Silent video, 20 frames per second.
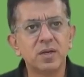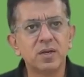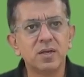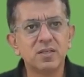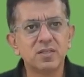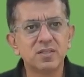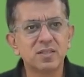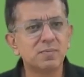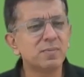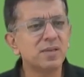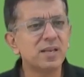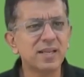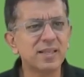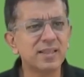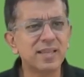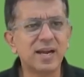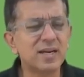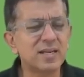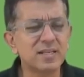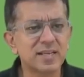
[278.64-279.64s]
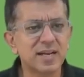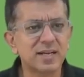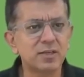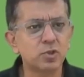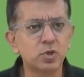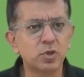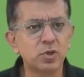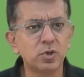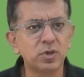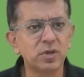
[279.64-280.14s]
Something like that is
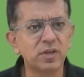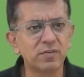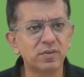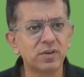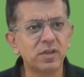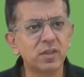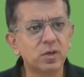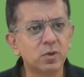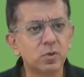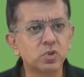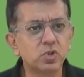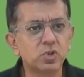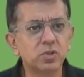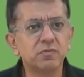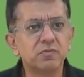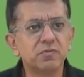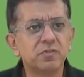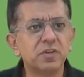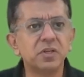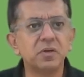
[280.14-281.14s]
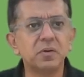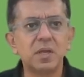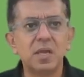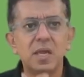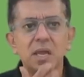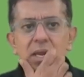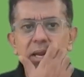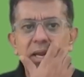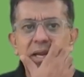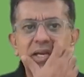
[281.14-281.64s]
actually not given in the question. Further,
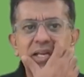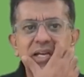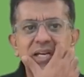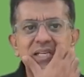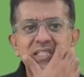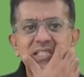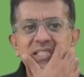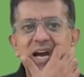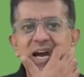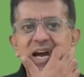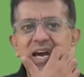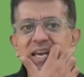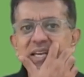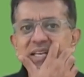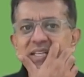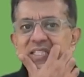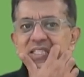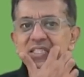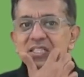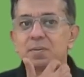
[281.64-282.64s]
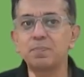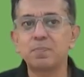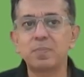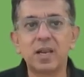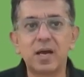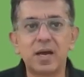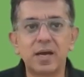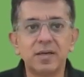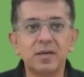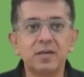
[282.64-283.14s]
it has high
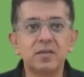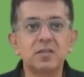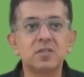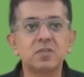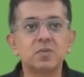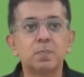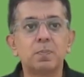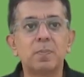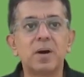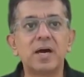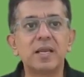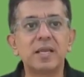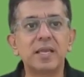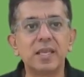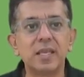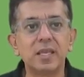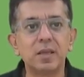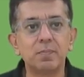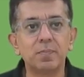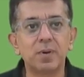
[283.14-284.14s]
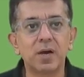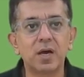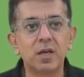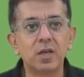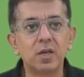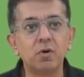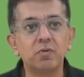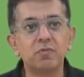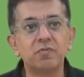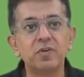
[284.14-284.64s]
suppliers' bargaining power.
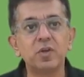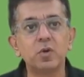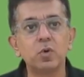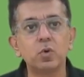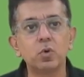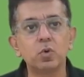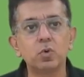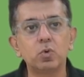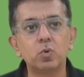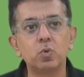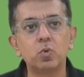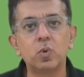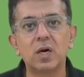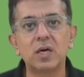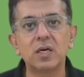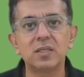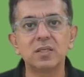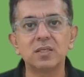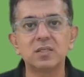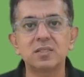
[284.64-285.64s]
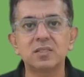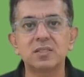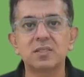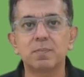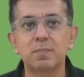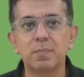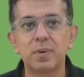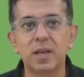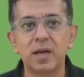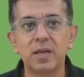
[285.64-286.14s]
Now, we don't know who are the
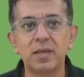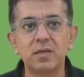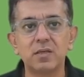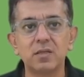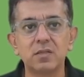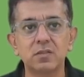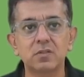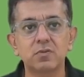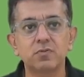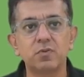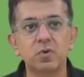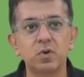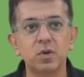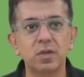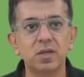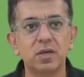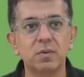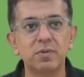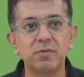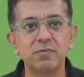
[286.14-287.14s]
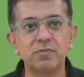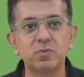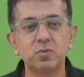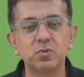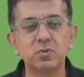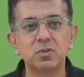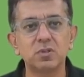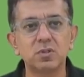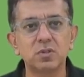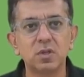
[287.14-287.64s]
suppliers for Yummy
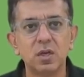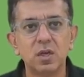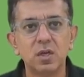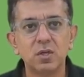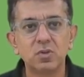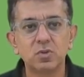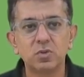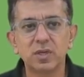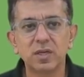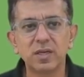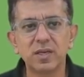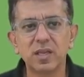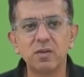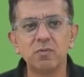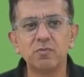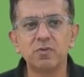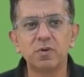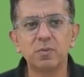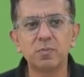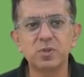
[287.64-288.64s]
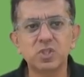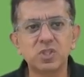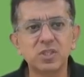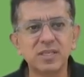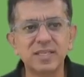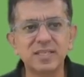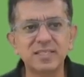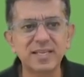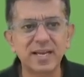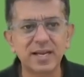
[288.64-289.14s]
Foods. So that
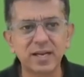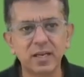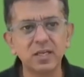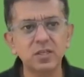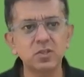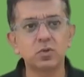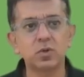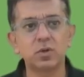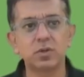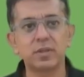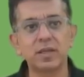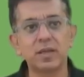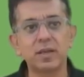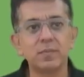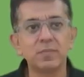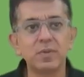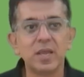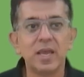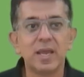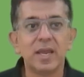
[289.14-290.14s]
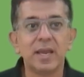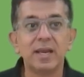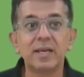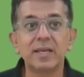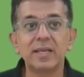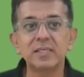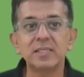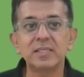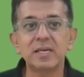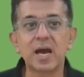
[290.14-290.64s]
information exactly is not there.
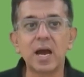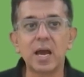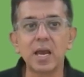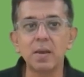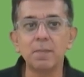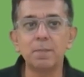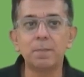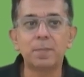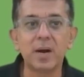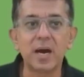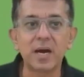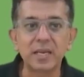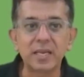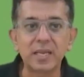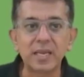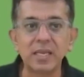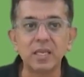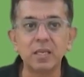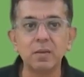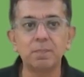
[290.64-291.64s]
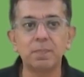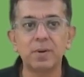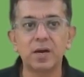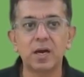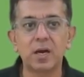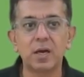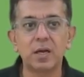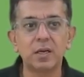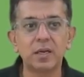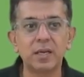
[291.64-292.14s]
It has high bargaining
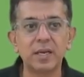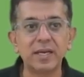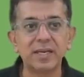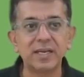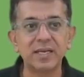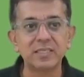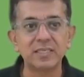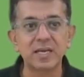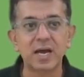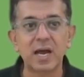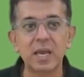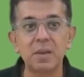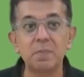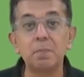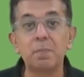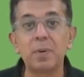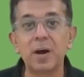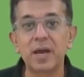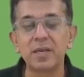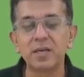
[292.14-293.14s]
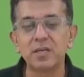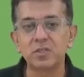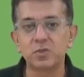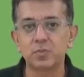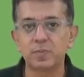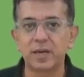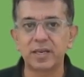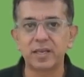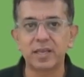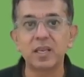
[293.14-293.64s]
power. It has high buyer's
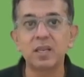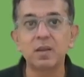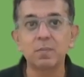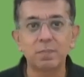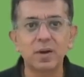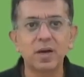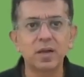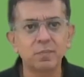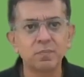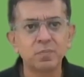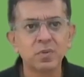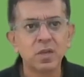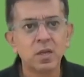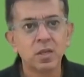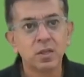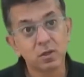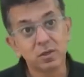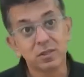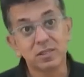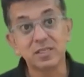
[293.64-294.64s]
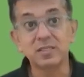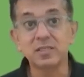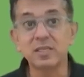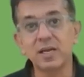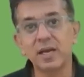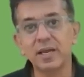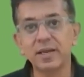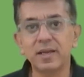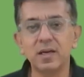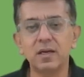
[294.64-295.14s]
bargaining power. Now, this
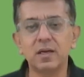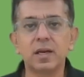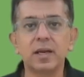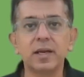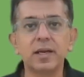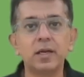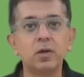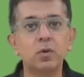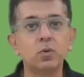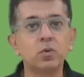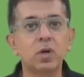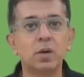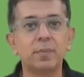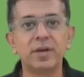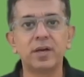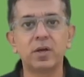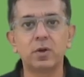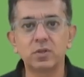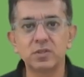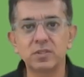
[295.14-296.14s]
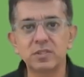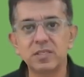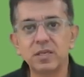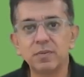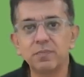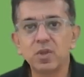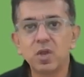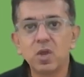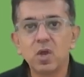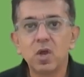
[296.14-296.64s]
thing I can try to comment on.
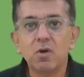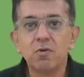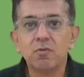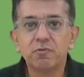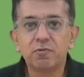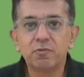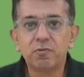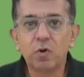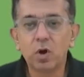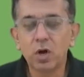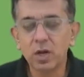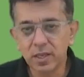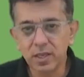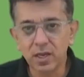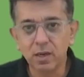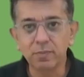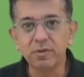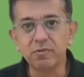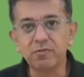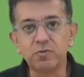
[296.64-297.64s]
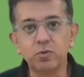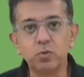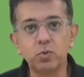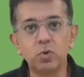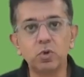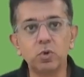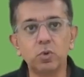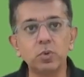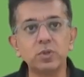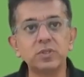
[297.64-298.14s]
See, for Yummy
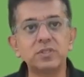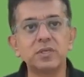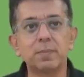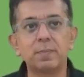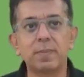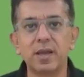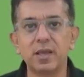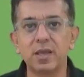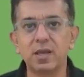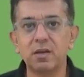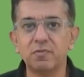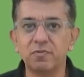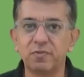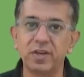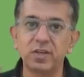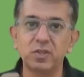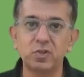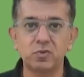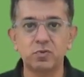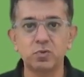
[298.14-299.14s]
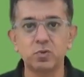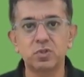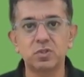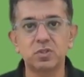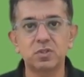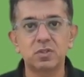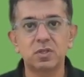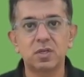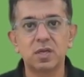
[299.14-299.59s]
Food, who is the buyer? Fresh Foods.